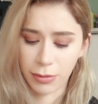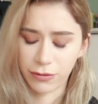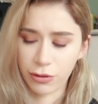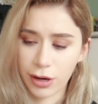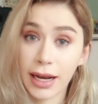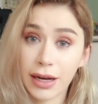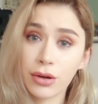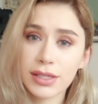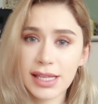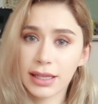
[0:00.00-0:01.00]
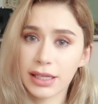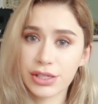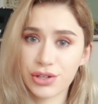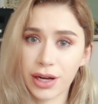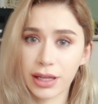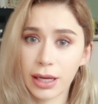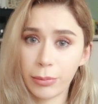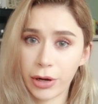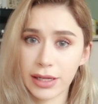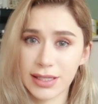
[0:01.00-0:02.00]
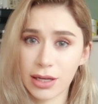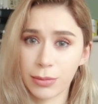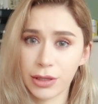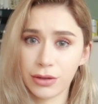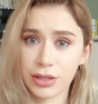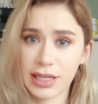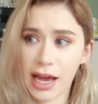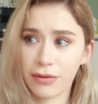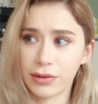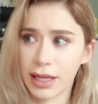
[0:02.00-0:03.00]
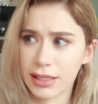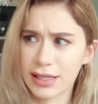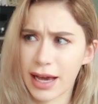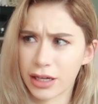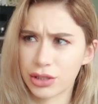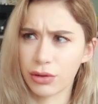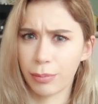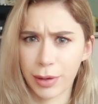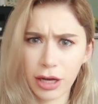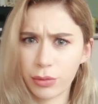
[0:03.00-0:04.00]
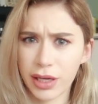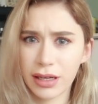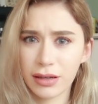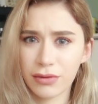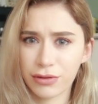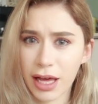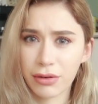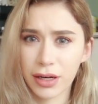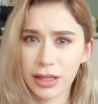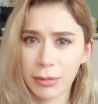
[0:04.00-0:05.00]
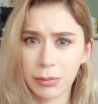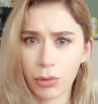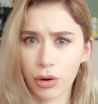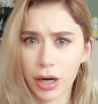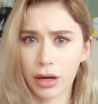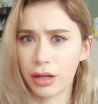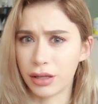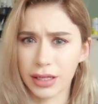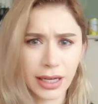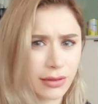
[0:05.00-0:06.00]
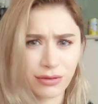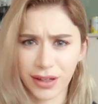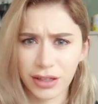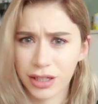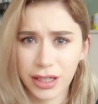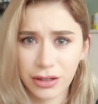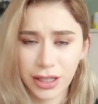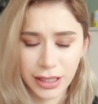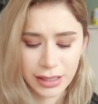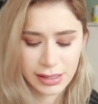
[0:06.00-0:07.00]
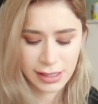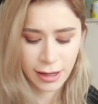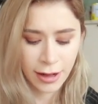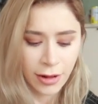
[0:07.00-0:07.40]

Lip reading: got before. And I noticed that the Australian brand soba noodles have less actual buckwheat flour in them and more all like filler ingredients.